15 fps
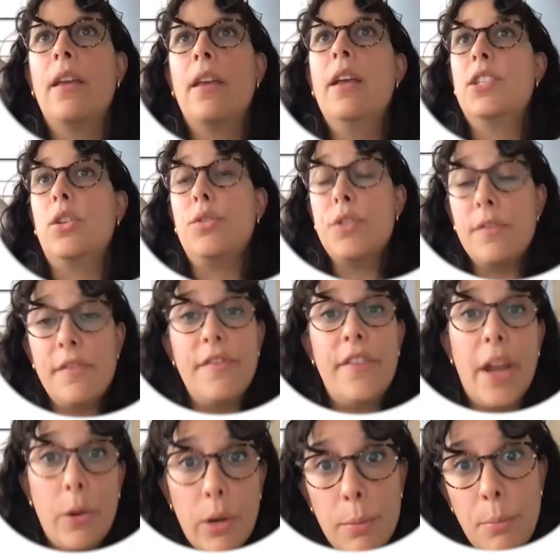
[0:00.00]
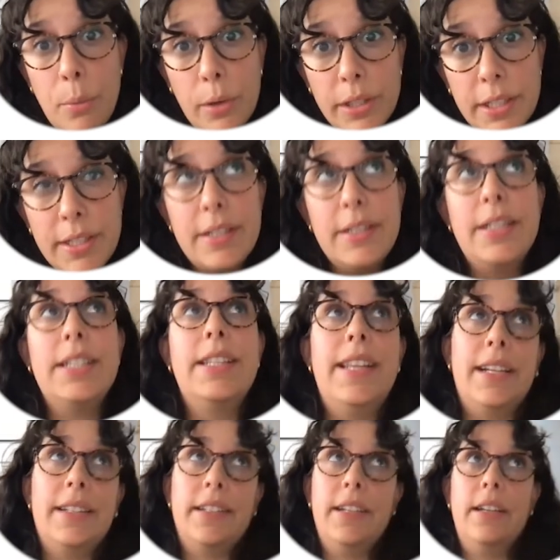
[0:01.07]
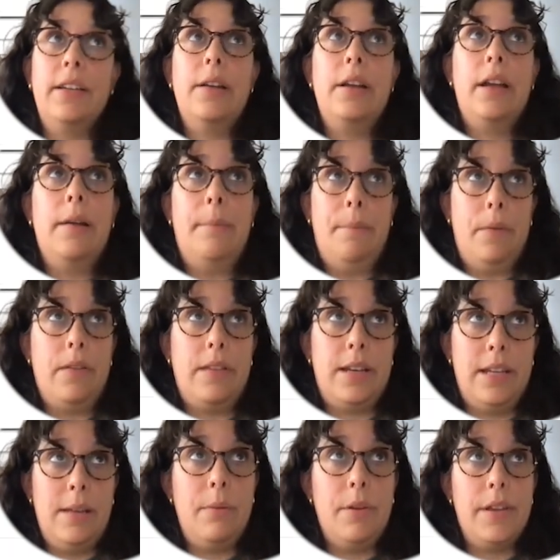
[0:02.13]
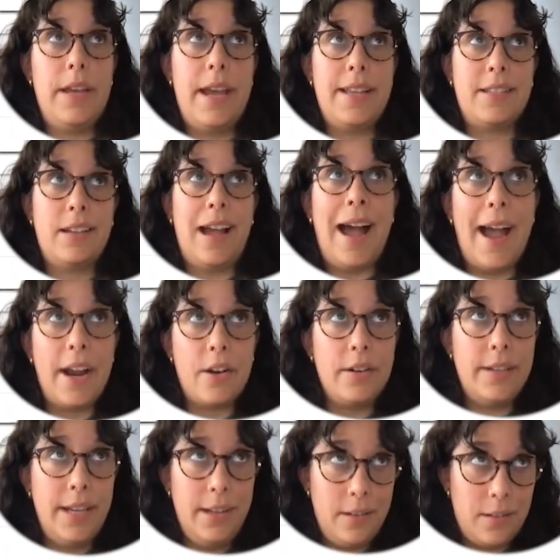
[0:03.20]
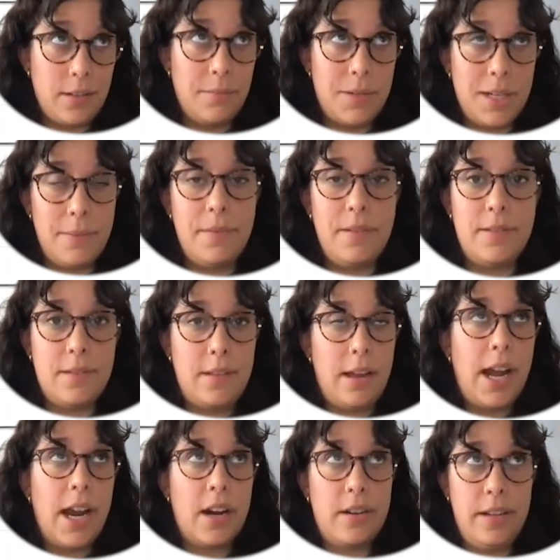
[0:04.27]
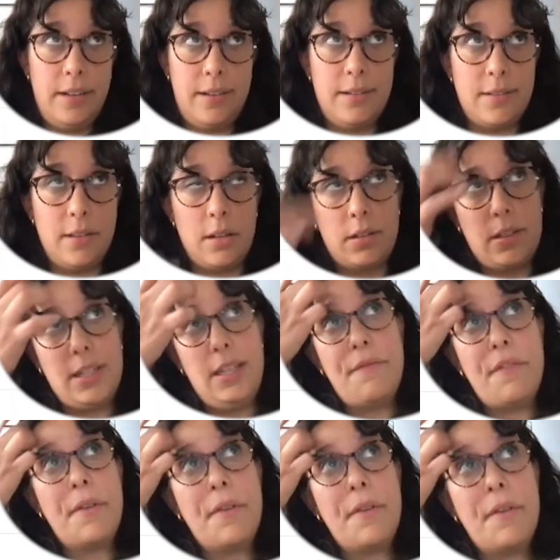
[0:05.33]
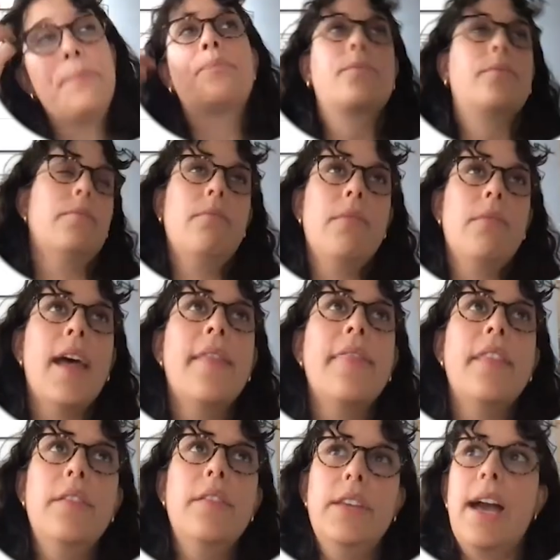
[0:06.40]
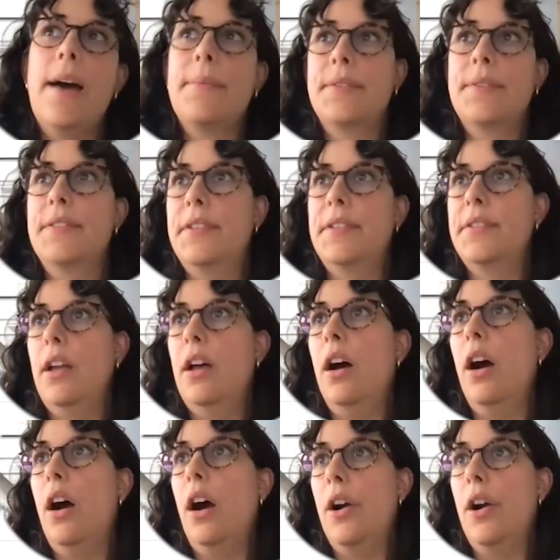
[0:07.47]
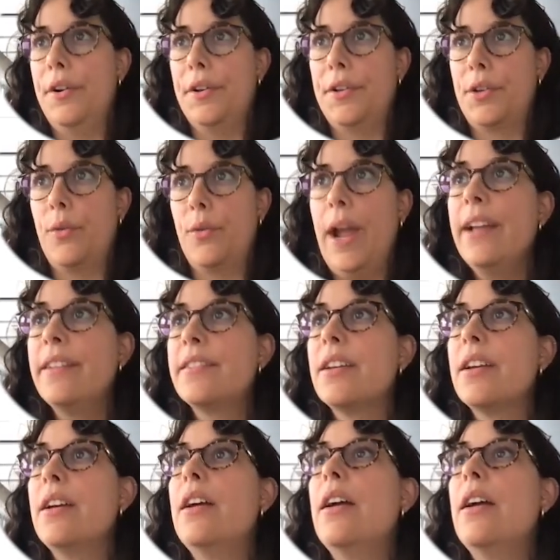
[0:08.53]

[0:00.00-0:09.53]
It's also very important that the employee has a hire date. Sometimes the hire date is not given, and then the absences are not correct.